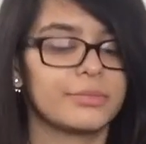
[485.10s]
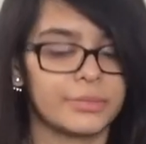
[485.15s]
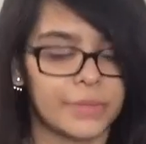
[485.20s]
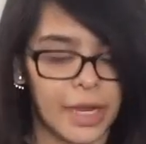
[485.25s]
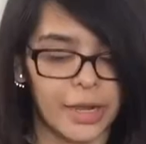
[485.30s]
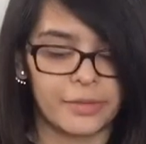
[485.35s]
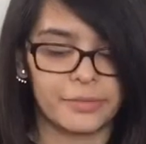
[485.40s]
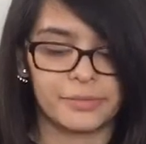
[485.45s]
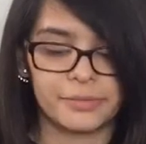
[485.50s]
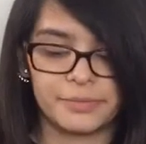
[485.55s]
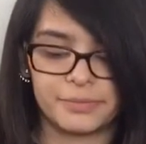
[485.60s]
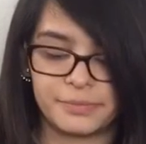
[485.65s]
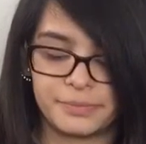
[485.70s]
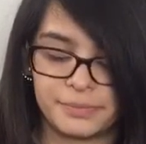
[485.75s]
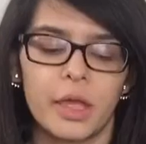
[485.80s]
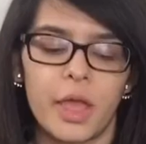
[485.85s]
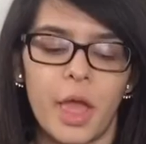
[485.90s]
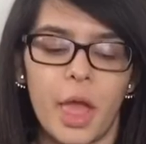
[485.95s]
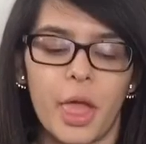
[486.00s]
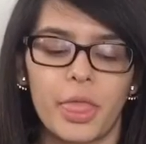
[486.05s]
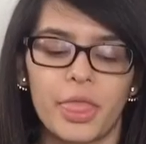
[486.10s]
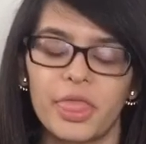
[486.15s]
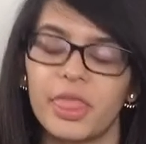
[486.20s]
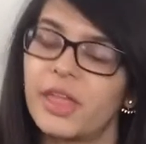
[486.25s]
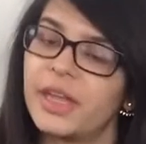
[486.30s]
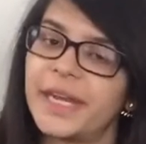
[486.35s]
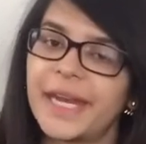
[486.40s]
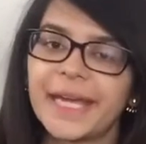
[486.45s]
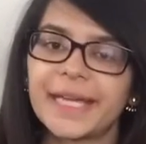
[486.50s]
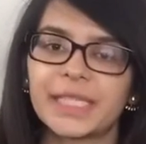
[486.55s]
Yeah.
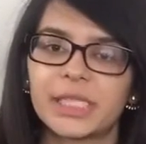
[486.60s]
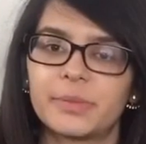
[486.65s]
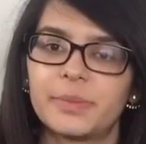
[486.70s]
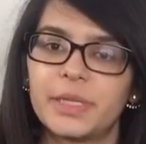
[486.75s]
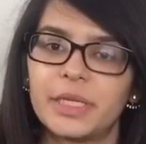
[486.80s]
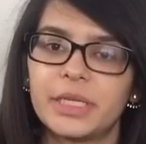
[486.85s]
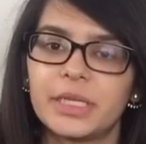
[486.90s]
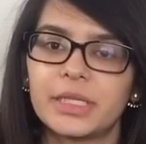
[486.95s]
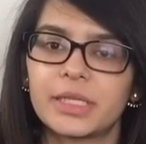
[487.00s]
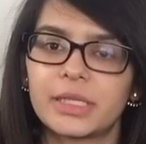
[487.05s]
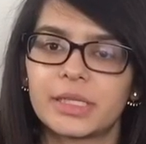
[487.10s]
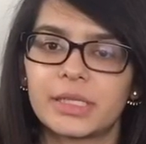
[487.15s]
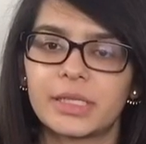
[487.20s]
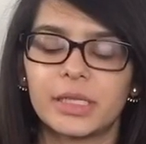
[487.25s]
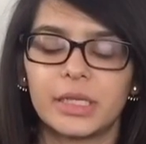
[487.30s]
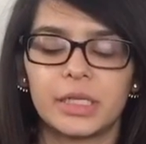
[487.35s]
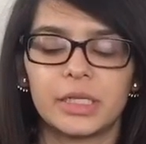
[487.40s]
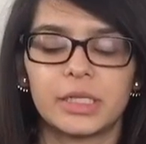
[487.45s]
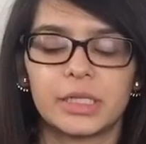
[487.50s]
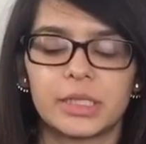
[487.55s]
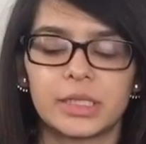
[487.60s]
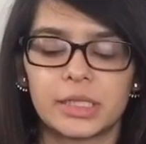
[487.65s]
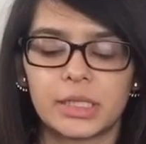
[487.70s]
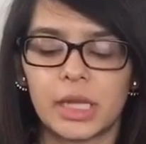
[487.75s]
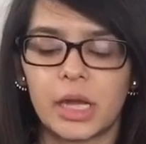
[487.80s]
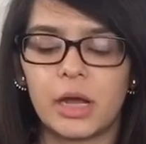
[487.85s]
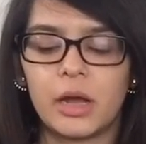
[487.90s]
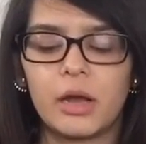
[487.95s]
The next piece is